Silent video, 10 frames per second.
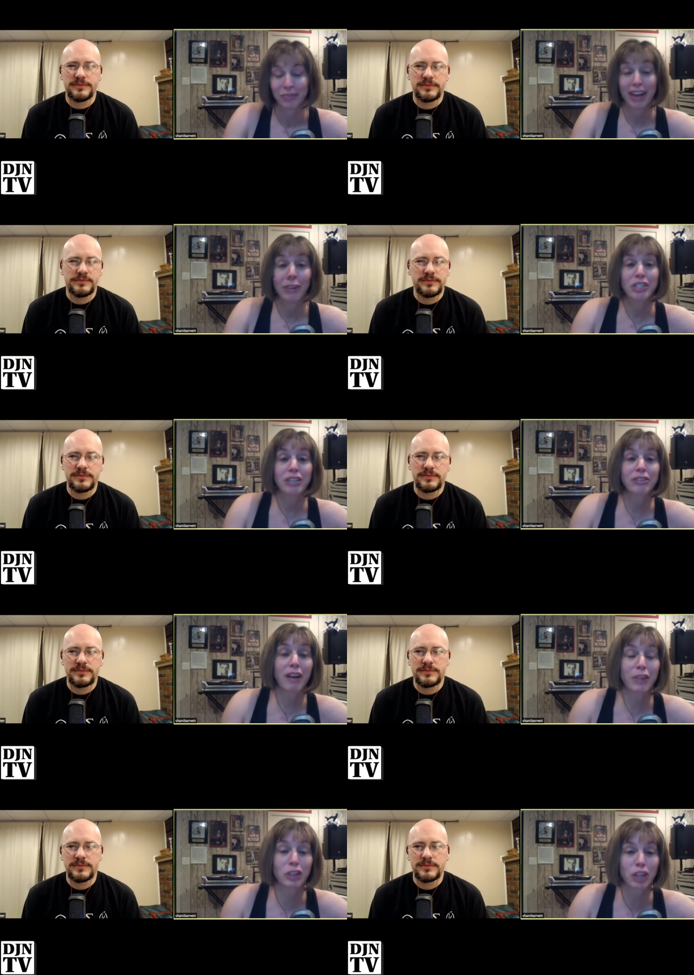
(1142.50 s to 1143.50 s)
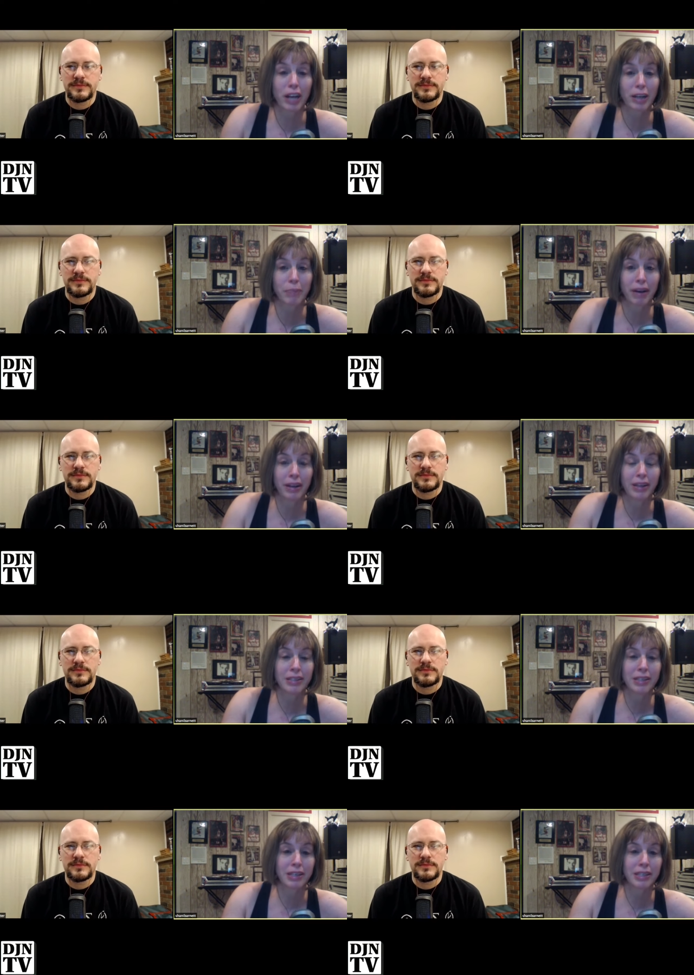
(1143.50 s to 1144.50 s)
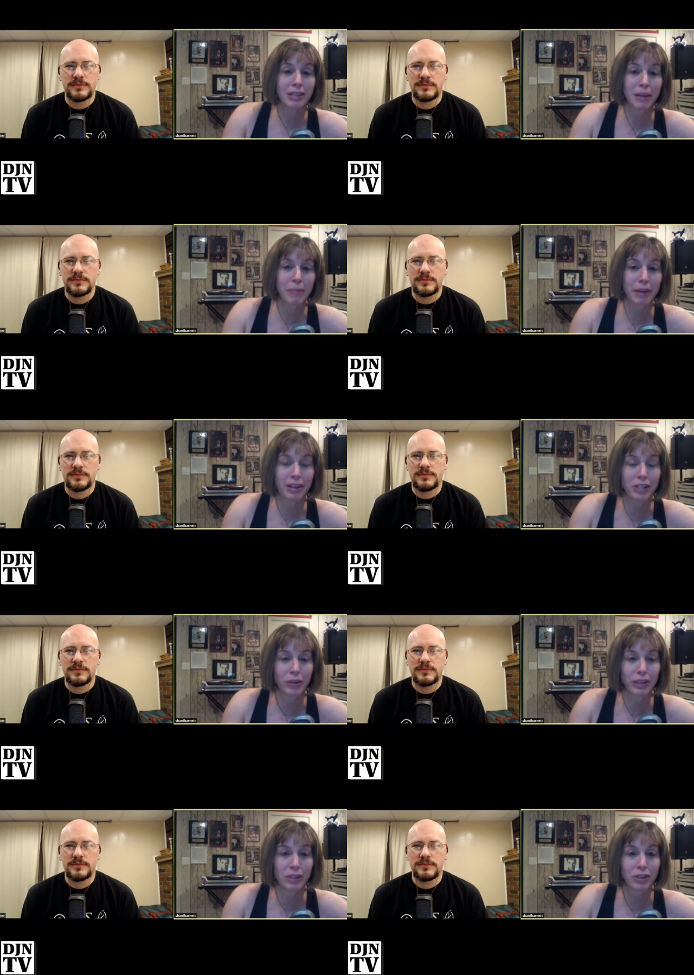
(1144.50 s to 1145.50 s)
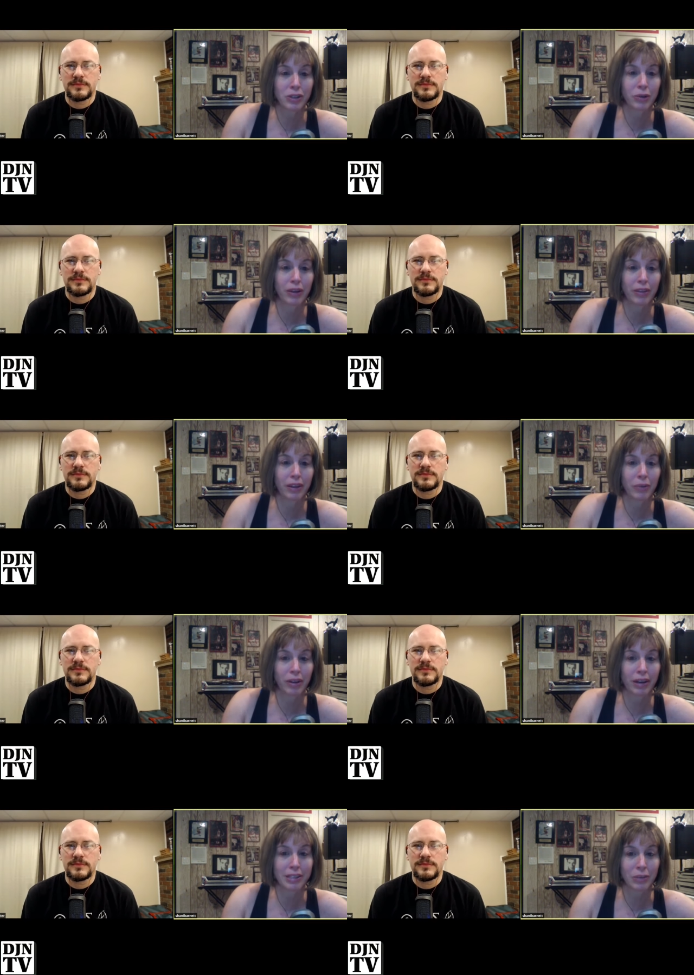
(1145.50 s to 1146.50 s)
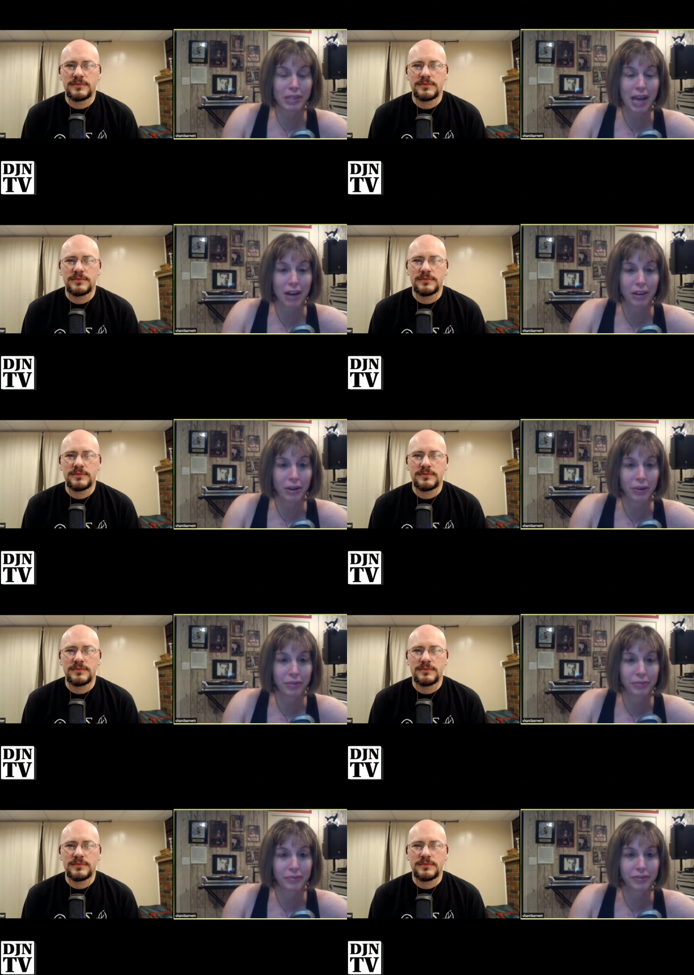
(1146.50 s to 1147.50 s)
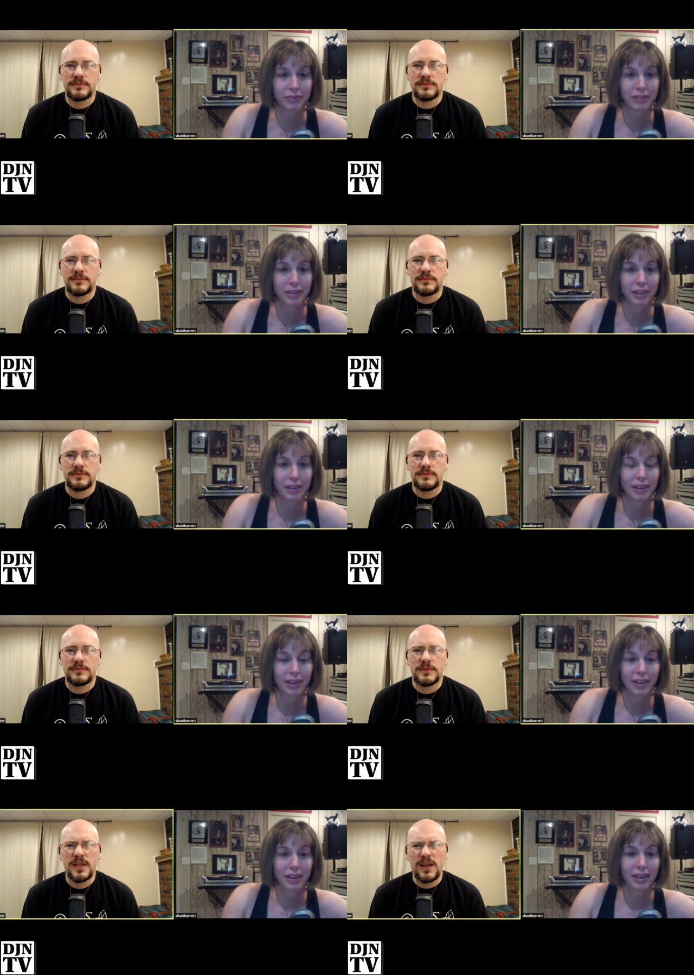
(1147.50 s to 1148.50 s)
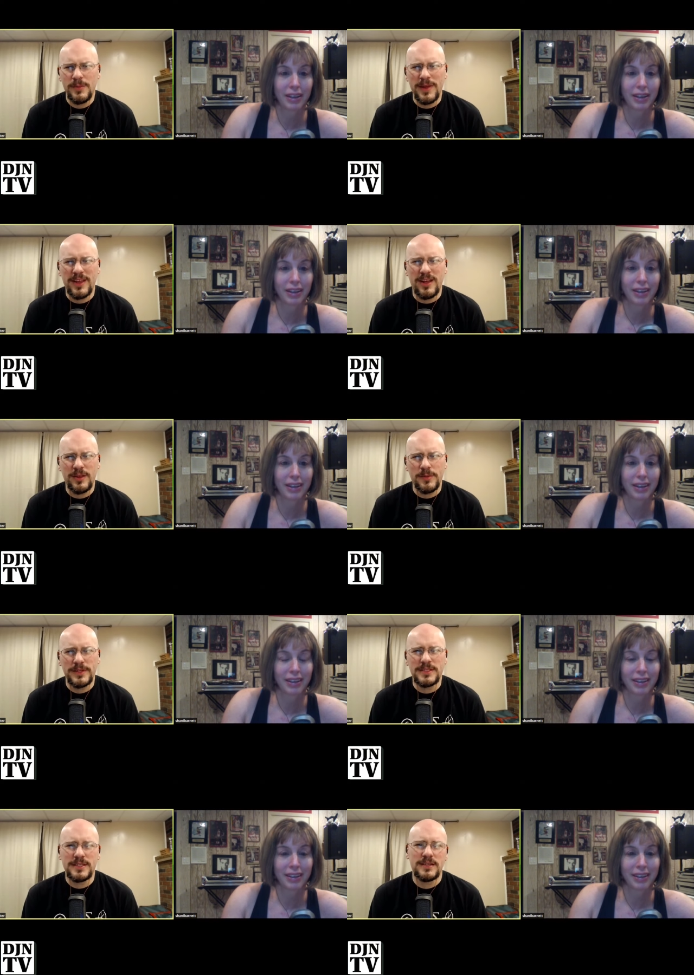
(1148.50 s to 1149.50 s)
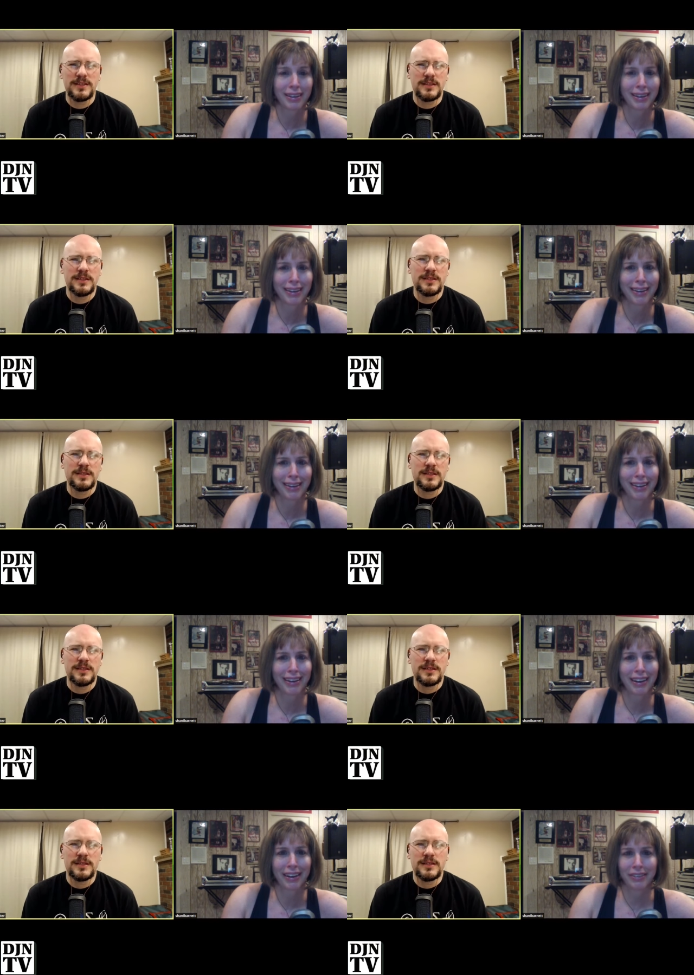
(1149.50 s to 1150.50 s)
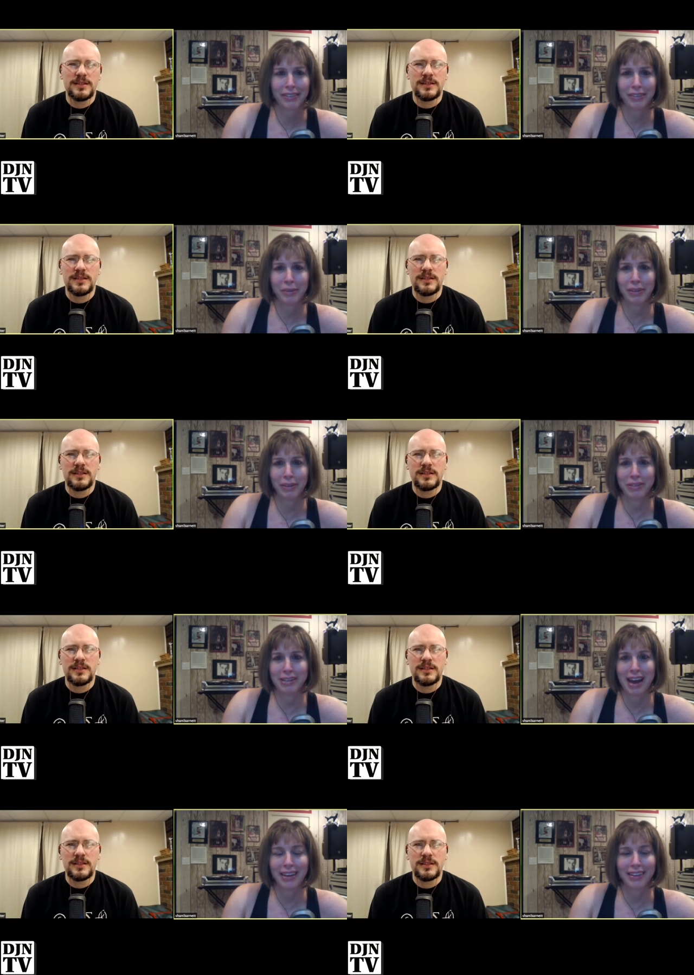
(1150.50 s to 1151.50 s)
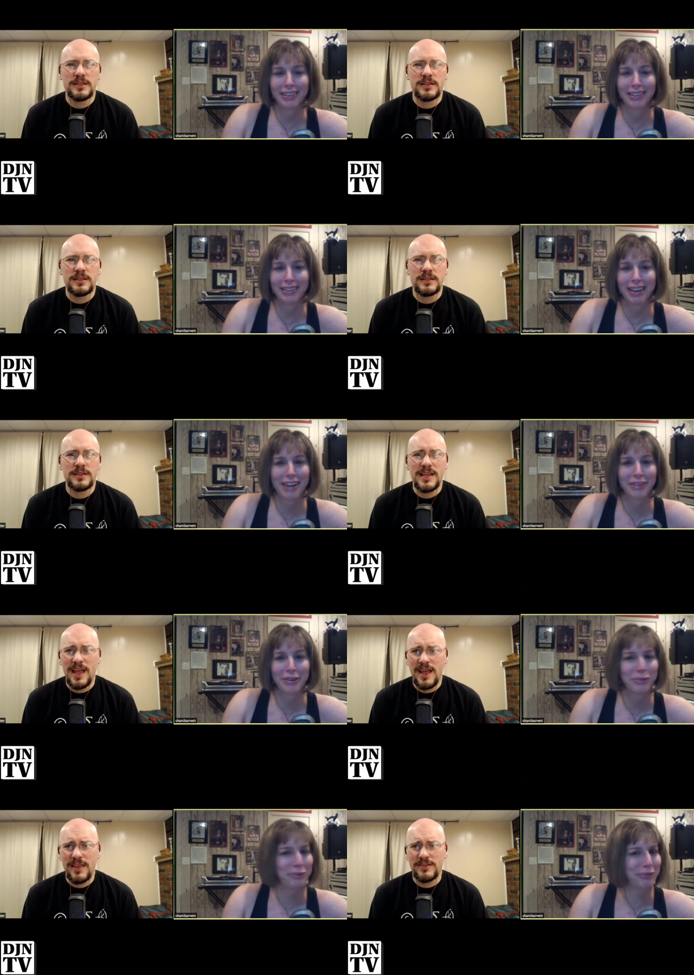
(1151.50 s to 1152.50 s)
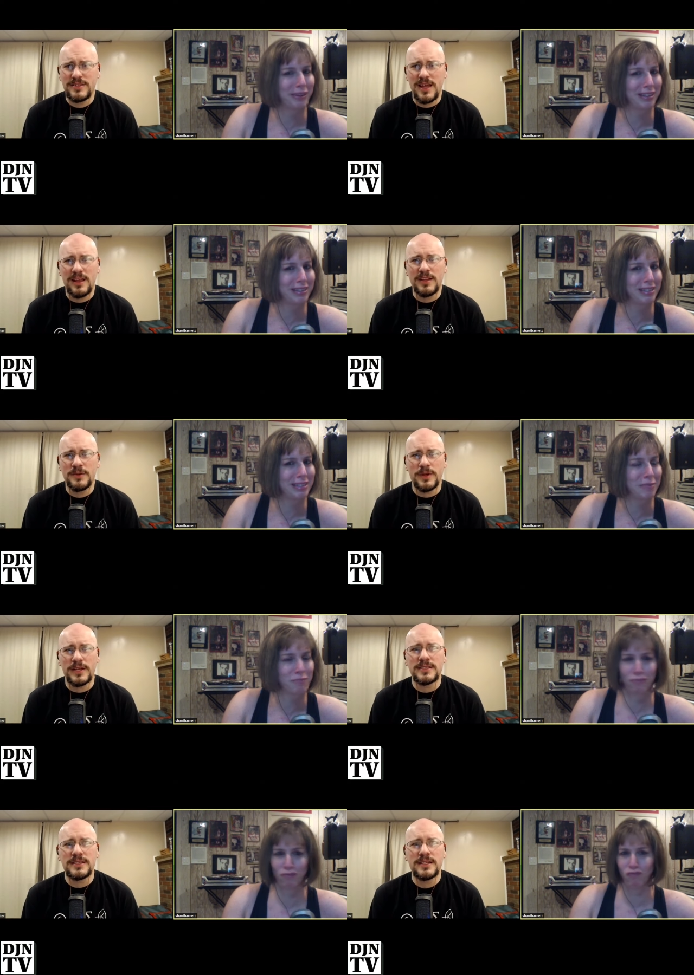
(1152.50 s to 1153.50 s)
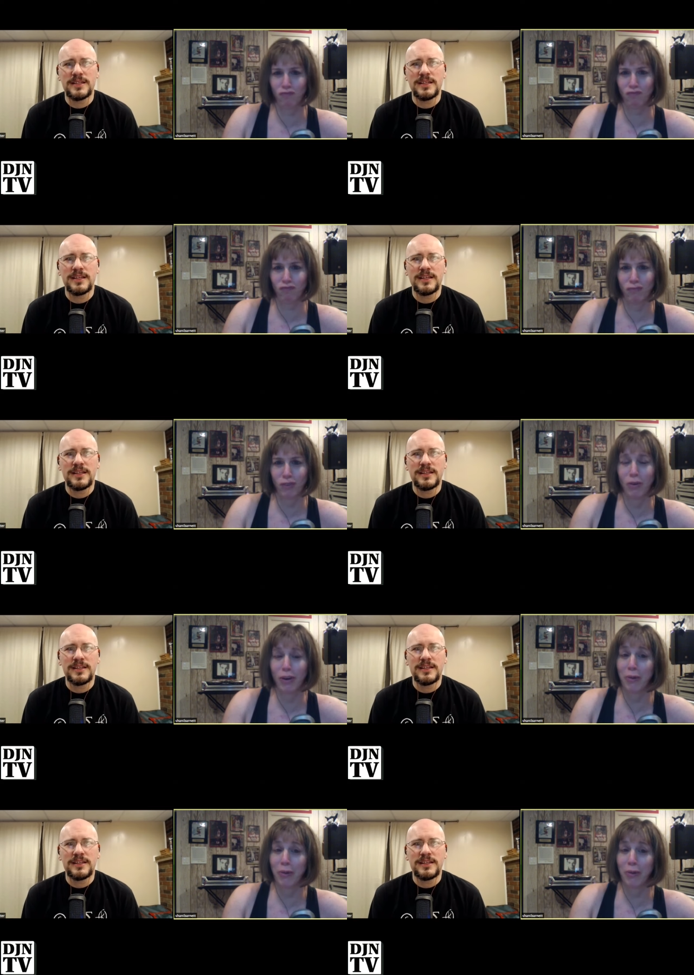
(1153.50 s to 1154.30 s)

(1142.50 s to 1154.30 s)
Speaker 1: I used to love the chocolate bunnies until I bit into it and then realized it was hollow.
Speaker 2: Oh, you buy the hollow
Speaker 1: ones? You mean there's not hollow? Yeah, they're solid ones. Okay,